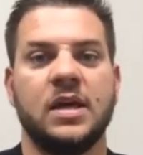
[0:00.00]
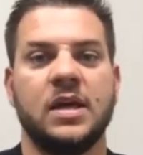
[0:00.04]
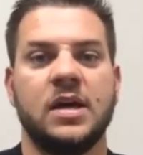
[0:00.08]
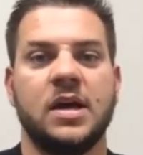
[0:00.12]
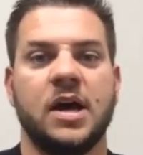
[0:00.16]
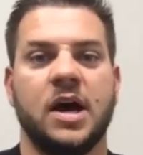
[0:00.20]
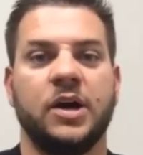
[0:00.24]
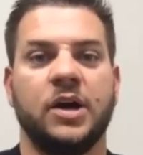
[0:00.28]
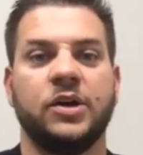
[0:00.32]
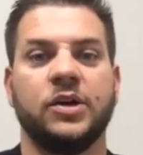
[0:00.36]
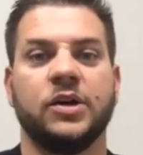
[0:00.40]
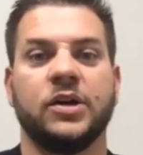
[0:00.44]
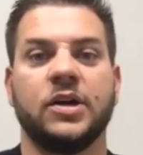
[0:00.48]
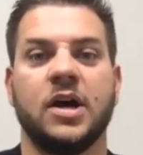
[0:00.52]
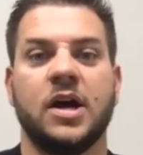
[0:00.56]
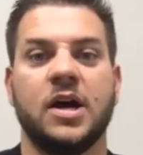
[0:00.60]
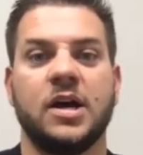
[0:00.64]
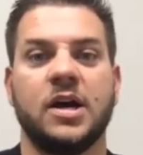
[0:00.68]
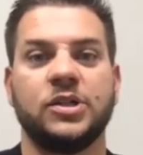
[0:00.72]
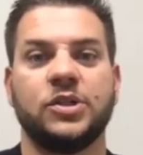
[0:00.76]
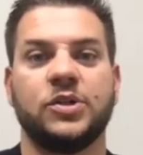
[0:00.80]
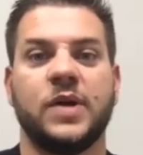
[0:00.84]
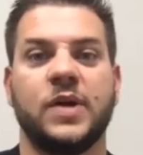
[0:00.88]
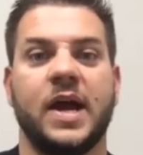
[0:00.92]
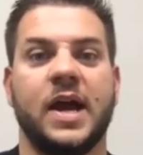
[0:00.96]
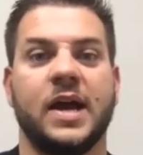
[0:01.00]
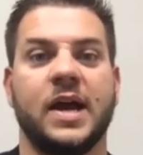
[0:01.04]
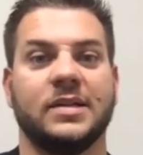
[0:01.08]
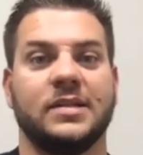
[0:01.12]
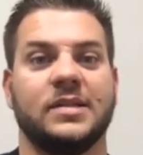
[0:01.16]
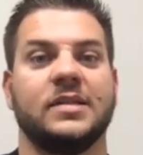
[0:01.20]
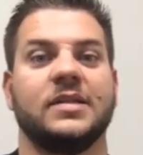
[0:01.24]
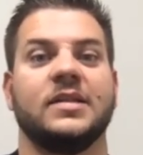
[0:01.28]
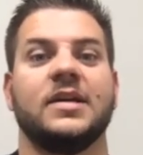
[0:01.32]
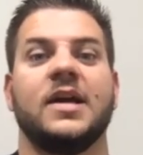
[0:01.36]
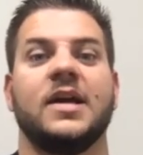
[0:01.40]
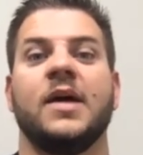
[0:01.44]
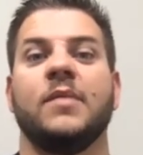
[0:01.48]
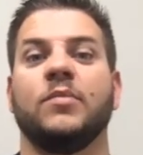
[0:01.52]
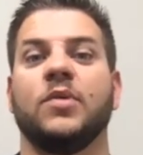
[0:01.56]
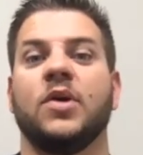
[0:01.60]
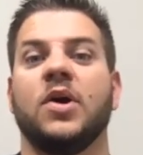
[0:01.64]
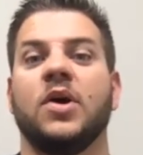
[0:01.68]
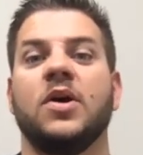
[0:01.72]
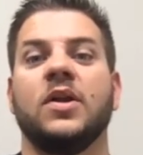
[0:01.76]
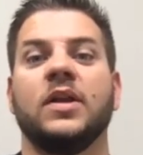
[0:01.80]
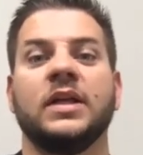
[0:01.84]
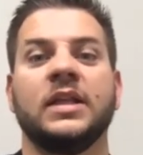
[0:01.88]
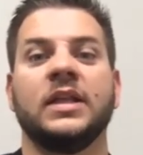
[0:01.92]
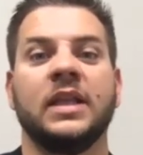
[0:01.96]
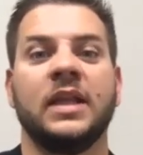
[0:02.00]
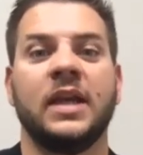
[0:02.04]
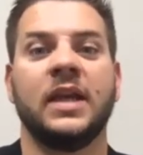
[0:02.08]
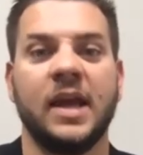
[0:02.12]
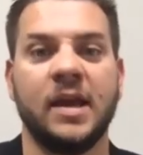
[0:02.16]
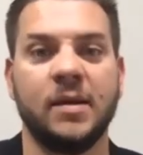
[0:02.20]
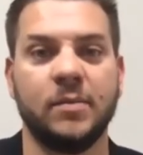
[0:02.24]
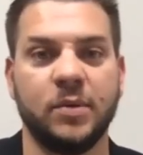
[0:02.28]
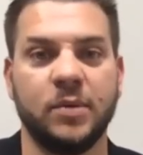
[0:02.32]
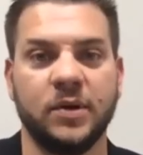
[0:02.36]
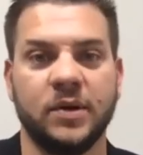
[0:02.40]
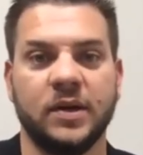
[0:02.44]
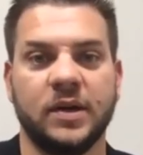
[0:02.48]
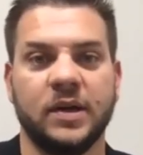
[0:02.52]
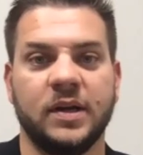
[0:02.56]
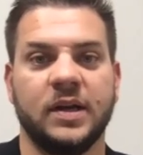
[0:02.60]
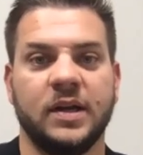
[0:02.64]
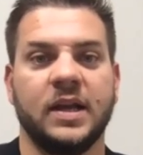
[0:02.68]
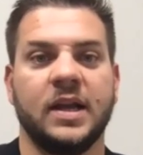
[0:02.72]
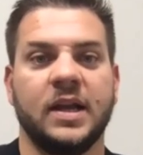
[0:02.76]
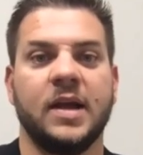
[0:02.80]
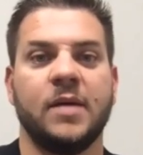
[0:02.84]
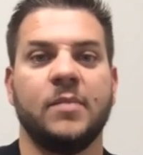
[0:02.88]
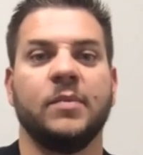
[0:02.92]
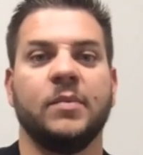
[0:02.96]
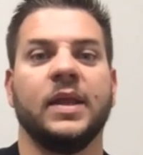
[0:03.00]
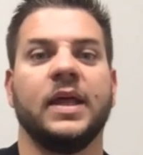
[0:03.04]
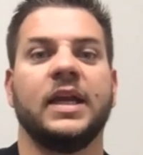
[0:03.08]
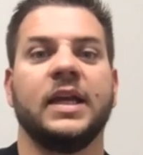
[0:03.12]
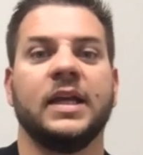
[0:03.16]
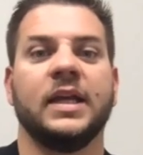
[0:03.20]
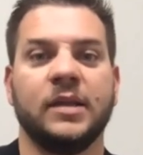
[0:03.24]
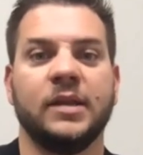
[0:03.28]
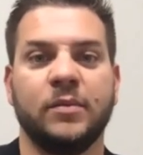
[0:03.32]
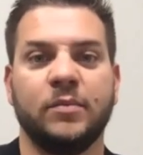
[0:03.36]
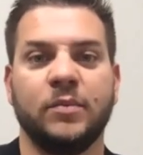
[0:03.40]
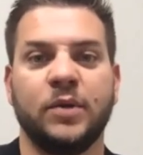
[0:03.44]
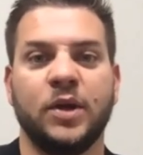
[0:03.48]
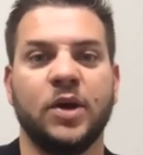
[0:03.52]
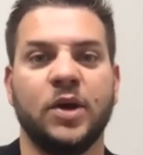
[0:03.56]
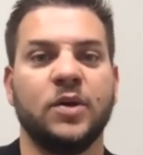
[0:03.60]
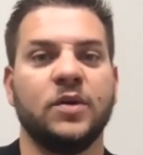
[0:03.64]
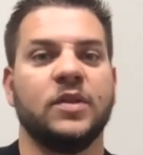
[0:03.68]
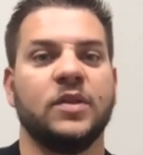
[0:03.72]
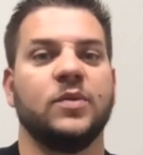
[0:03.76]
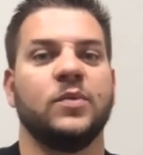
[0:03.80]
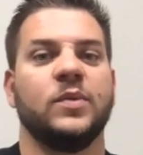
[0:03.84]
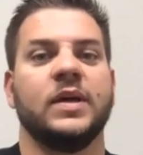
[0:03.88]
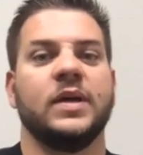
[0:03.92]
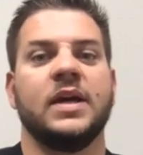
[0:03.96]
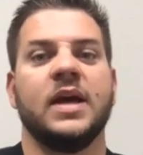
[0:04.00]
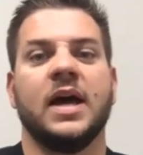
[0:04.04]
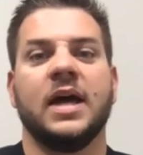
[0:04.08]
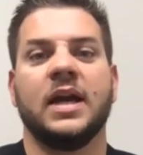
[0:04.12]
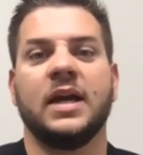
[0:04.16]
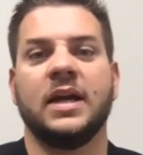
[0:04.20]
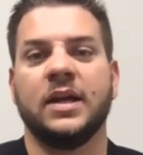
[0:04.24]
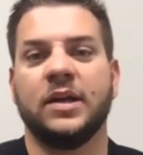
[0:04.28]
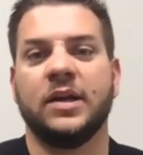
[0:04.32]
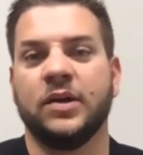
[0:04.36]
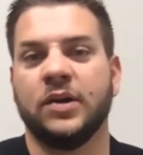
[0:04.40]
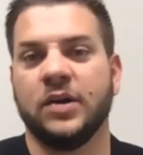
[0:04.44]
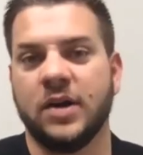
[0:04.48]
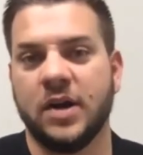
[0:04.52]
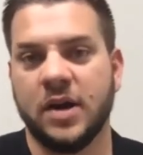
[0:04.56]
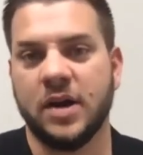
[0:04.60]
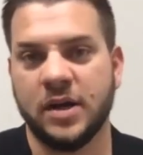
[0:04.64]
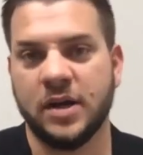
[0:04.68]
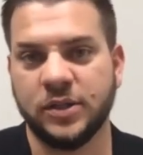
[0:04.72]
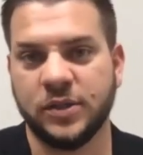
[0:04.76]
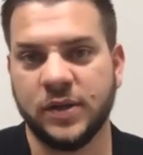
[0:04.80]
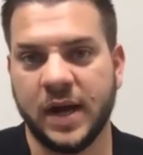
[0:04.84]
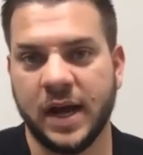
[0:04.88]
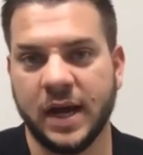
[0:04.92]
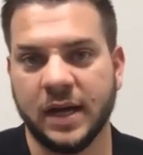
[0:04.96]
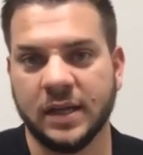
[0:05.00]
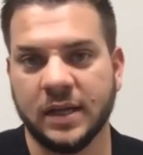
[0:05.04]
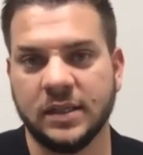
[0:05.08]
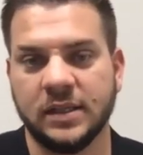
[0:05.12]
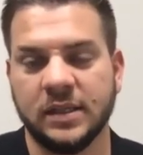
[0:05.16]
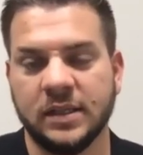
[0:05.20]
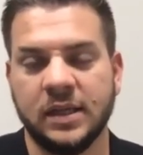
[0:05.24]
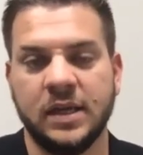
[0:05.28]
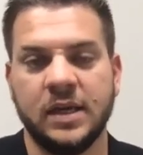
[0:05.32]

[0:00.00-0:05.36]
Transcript: Under contract, I'm calling the neighborhood and I'm letting them know that we got it under contract.